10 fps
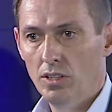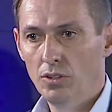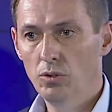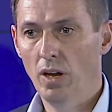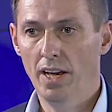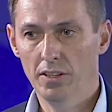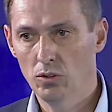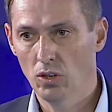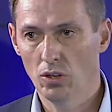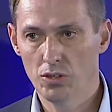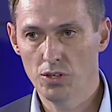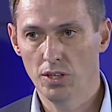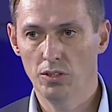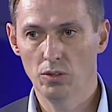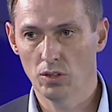to add your
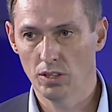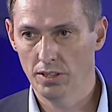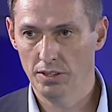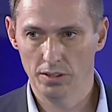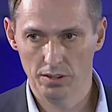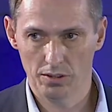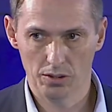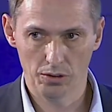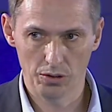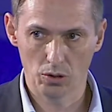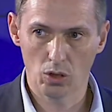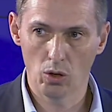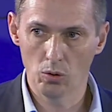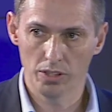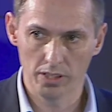logic, your
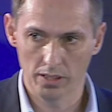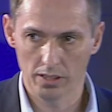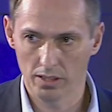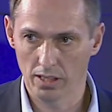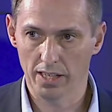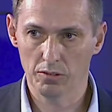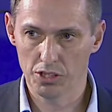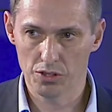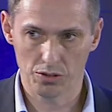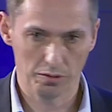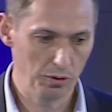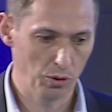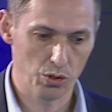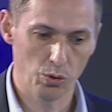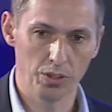code in languages of your
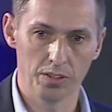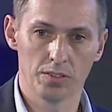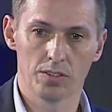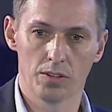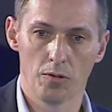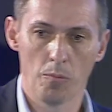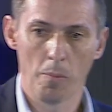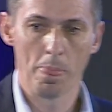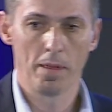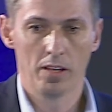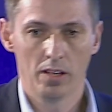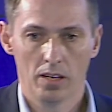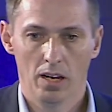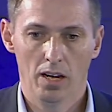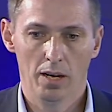choice.
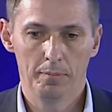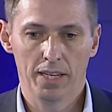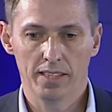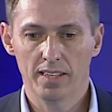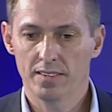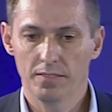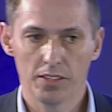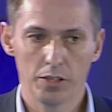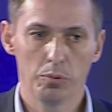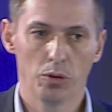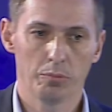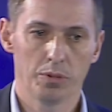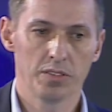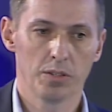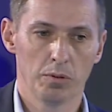And that's a very important
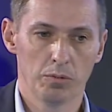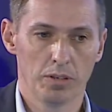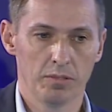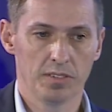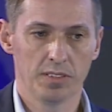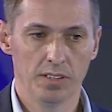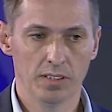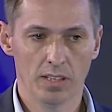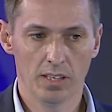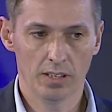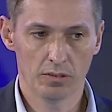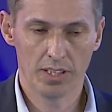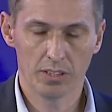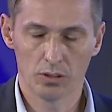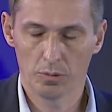principle where we see
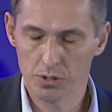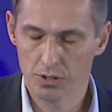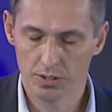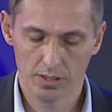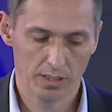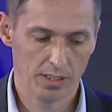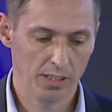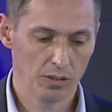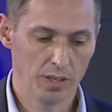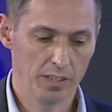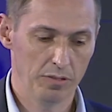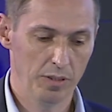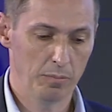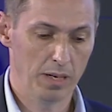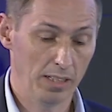great adoption and great
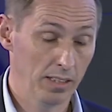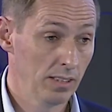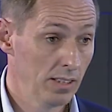feedback.